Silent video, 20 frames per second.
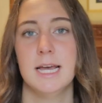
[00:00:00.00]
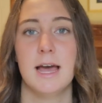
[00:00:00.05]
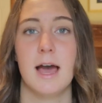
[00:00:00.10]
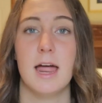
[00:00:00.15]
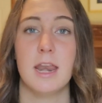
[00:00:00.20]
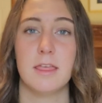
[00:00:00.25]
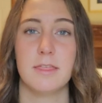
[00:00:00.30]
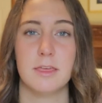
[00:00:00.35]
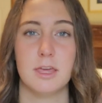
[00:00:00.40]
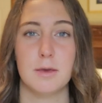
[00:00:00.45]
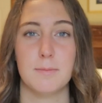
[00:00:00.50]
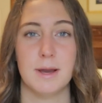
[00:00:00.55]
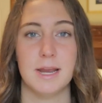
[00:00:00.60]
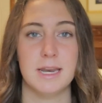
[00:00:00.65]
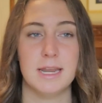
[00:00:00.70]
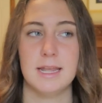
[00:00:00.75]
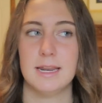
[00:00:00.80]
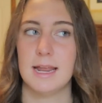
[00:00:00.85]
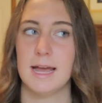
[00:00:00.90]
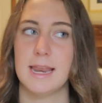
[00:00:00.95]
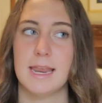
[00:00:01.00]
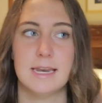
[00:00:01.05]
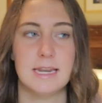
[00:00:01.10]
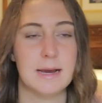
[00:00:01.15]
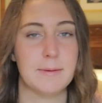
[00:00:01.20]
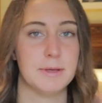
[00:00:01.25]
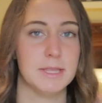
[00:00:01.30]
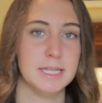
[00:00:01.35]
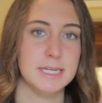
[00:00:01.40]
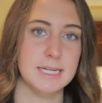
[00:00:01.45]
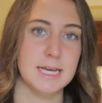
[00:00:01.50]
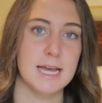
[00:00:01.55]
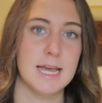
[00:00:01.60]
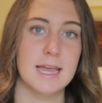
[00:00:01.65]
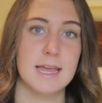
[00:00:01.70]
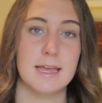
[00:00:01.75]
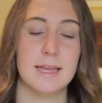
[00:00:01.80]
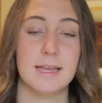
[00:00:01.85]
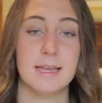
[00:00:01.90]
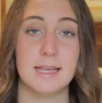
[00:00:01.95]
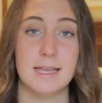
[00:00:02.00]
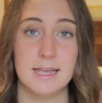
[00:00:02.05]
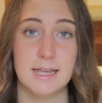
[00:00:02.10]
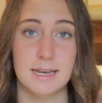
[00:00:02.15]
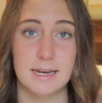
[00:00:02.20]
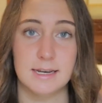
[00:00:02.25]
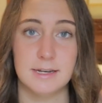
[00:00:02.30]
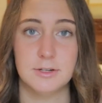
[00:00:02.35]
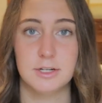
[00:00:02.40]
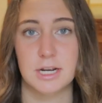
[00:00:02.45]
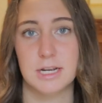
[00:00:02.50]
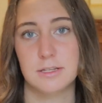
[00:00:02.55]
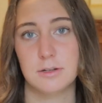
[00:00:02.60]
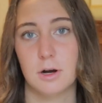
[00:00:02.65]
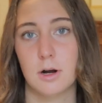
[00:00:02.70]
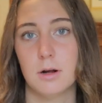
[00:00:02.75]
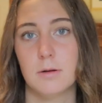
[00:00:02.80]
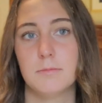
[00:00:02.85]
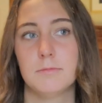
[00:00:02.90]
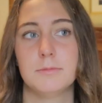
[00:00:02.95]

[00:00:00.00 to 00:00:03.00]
anything you might need any time of the day in Chase Hall.